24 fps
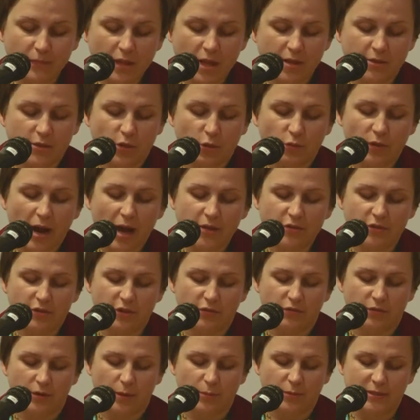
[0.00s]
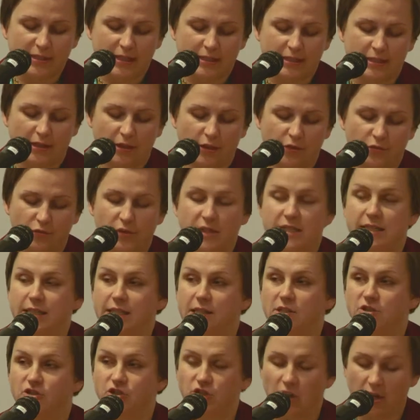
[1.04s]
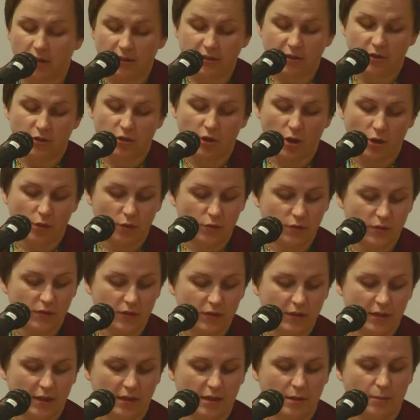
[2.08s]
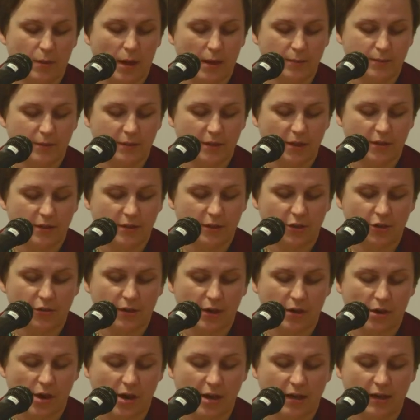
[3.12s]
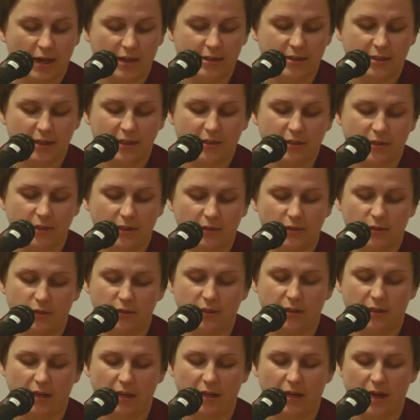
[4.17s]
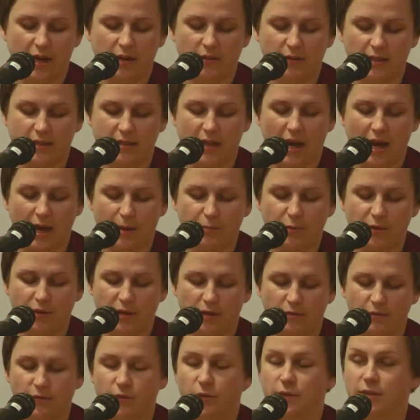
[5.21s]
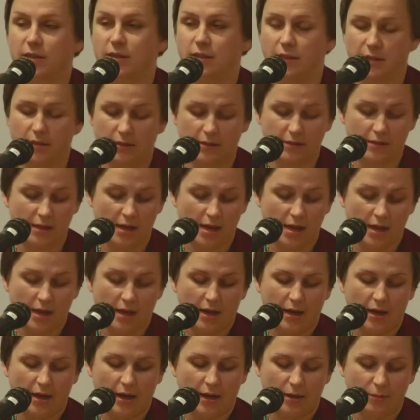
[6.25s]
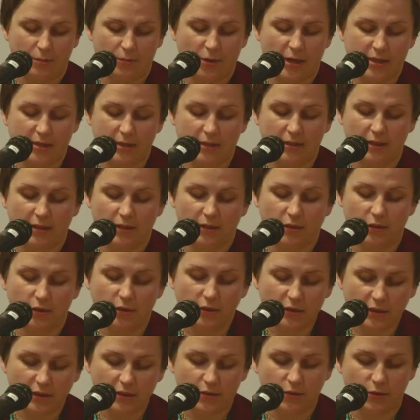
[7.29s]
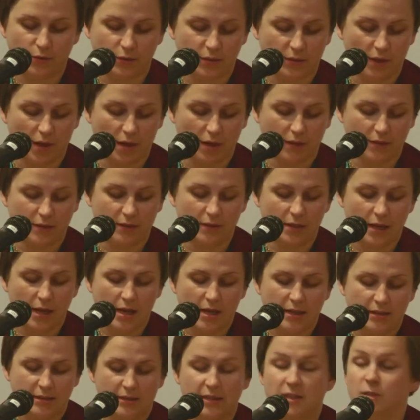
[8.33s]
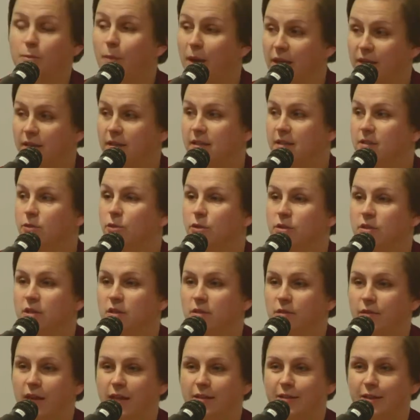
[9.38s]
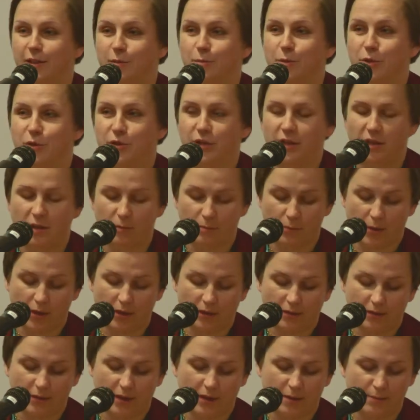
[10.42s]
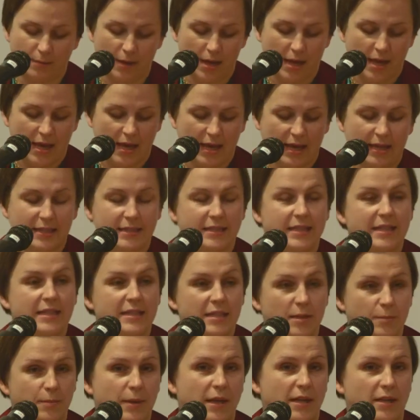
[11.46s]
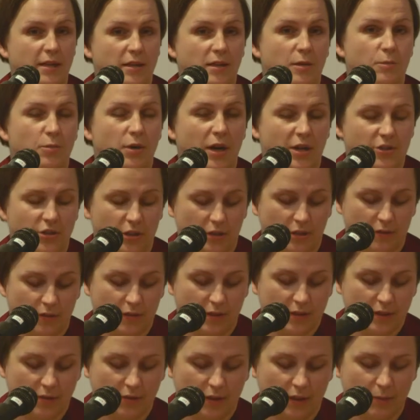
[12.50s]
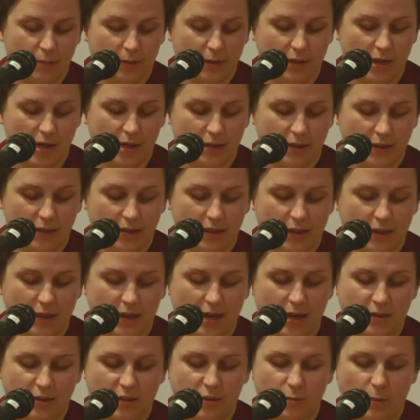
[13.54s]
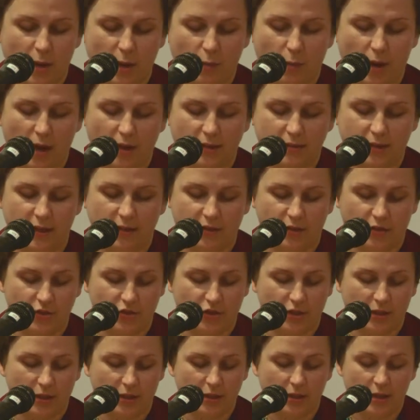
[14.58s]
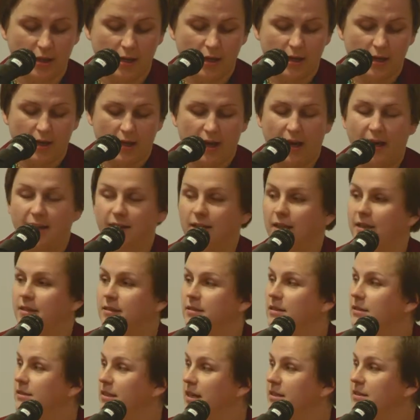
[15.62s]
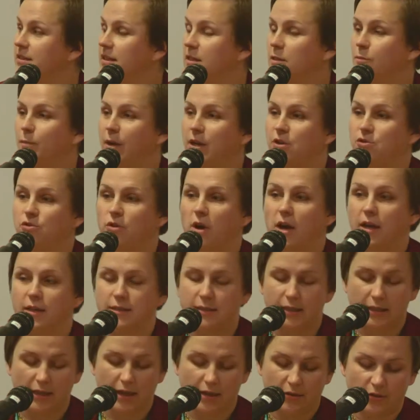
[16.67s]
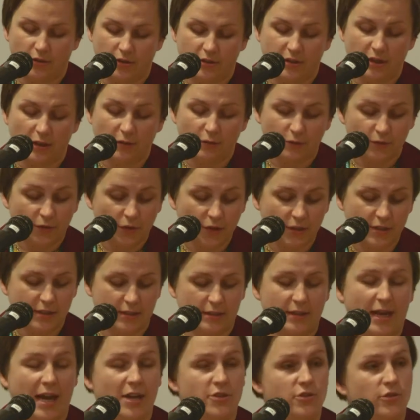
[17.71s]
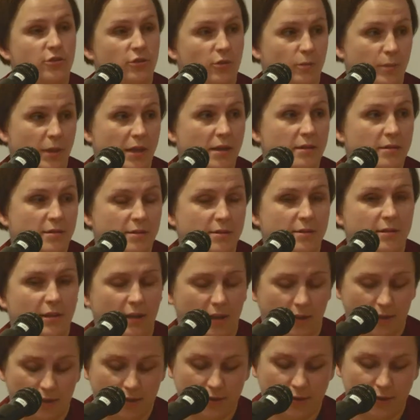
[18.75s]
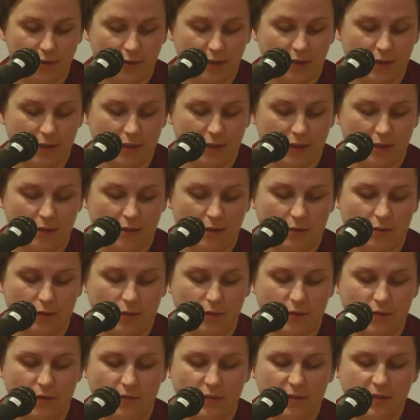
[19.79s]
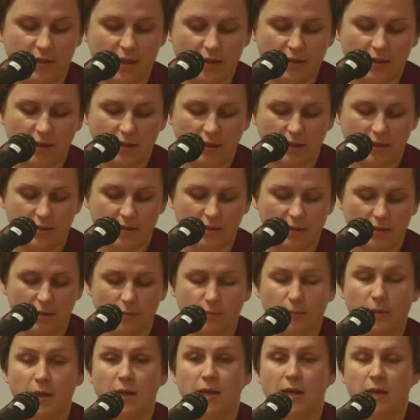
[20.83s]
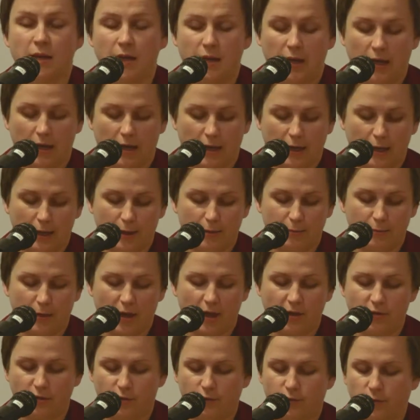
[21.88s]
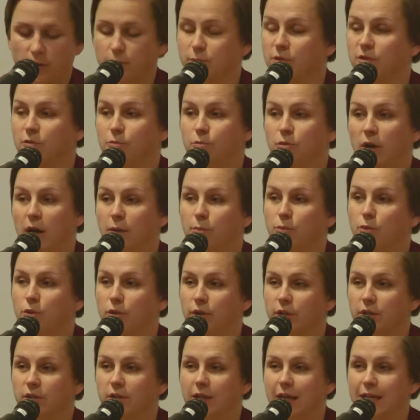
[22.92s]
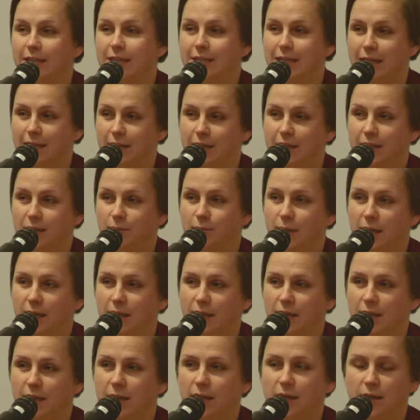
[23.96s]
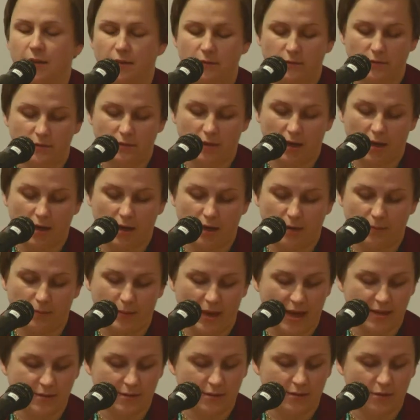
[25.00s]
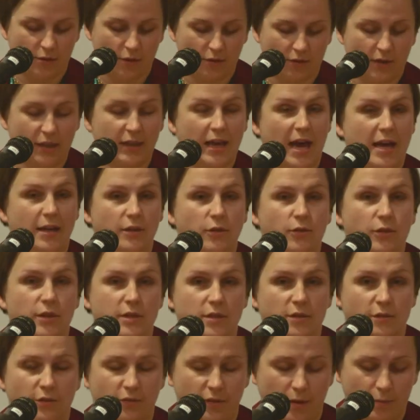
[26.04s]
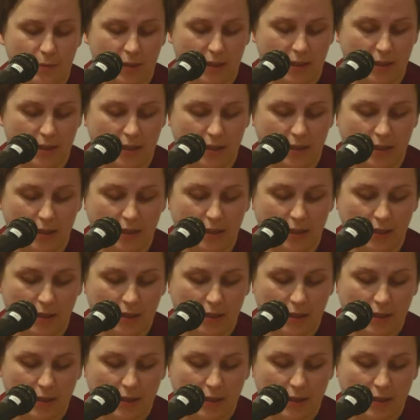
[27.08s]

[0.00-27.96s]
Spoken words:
So rather than representing 3 disjunct nodes in the pop star's career arc, I seek to elucidate how these hybrid influences present in the early 2 songs, despite the discourses of ethnic purity that marked them, anticipated the project of civic belonging announced by Wild Energy. And it does this by drawing together diverse national myths, including those of Scythianism, other forms of primordial identity making, and Soviet categories of femininity.